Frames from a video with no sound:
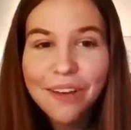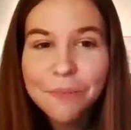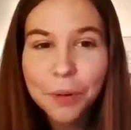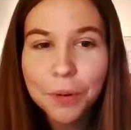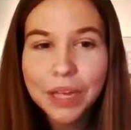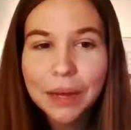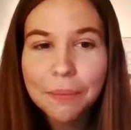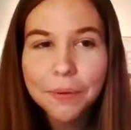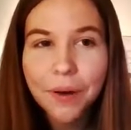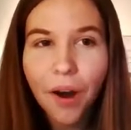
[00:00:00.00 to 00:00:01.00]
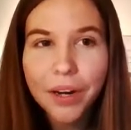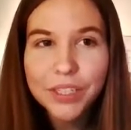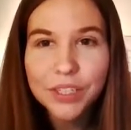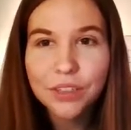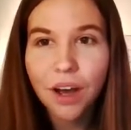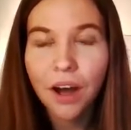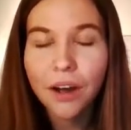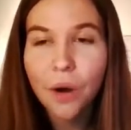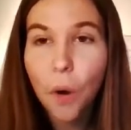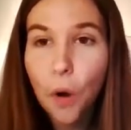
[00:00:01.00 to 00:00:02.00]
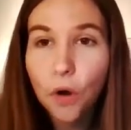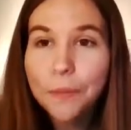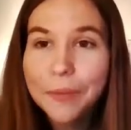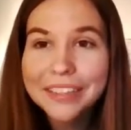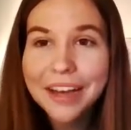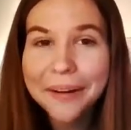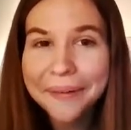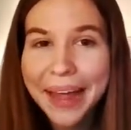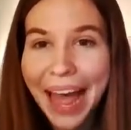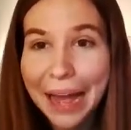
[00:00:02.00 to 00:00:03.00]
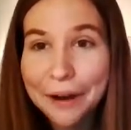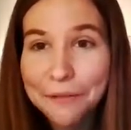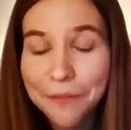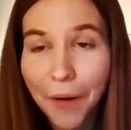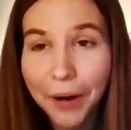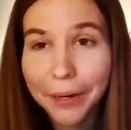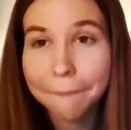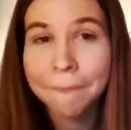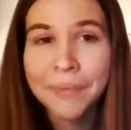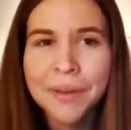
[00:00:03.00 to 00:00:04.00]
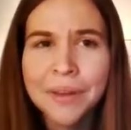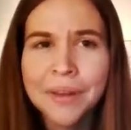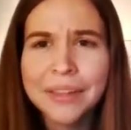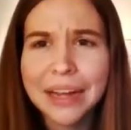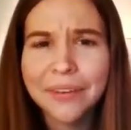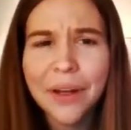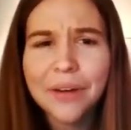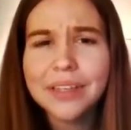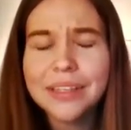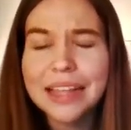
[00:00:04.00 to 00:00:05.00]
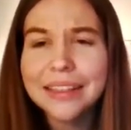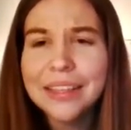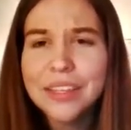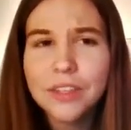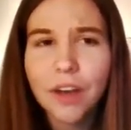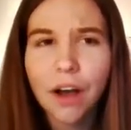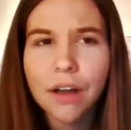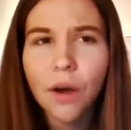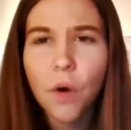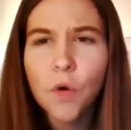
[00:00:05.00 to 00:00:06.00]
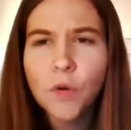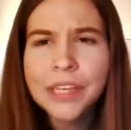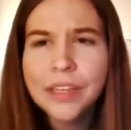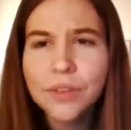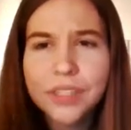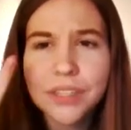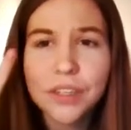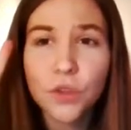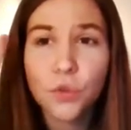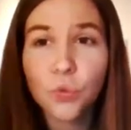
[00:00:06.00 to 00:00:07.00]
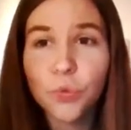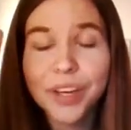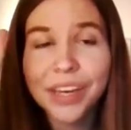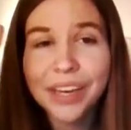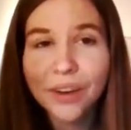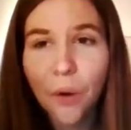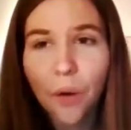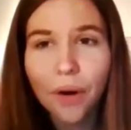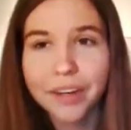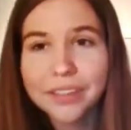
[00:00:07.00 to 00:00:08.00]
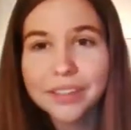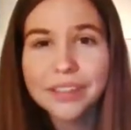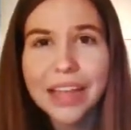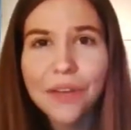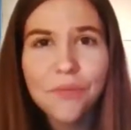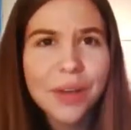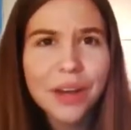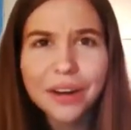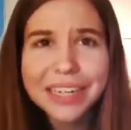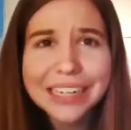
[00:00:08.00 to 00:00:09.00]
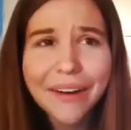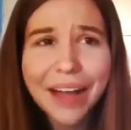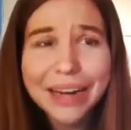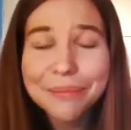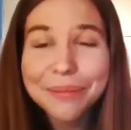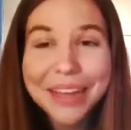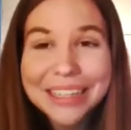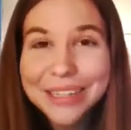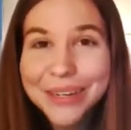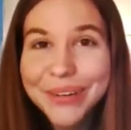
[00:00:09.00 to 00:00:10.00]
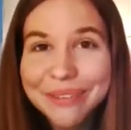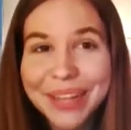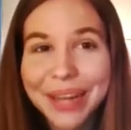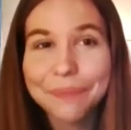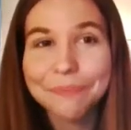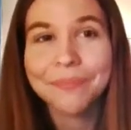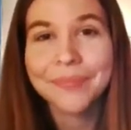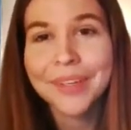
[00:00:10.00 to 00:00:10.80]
I have pulled up our song, Old MacDonald Had a Farm. Now notice that this song only uses 3 chords, and we already know how to play 2 of them.